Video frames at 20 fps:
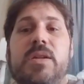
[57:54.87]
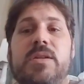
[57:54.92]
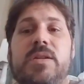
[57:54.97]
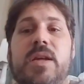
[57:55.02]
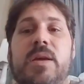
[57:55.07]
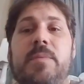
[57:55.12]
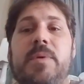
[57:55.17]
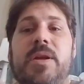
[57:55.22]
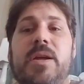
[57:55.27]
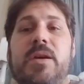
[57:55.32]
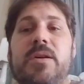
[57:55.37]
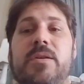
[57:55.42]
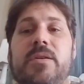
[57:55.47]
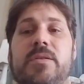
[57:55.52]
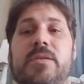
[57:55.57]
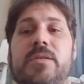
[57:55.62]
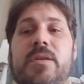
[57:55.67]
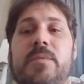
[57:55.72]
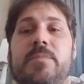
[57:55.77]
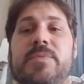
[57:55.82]
Damn it, I
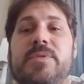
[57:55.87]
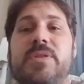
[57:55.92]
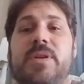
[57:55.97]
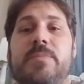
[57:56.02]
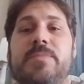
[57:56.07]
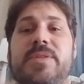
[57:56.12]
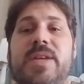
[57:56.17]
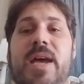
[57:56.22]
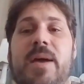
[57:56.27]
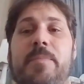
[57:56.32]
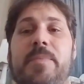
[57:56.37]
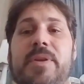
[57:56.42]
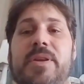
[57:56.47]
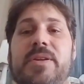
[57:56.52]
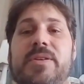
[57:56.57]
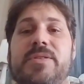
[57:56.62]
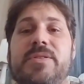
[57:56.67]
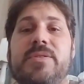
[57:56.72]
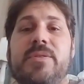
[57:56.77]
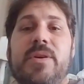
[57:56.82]
couldn't. I'm tapping
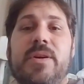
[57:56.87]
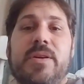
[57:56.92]
this, so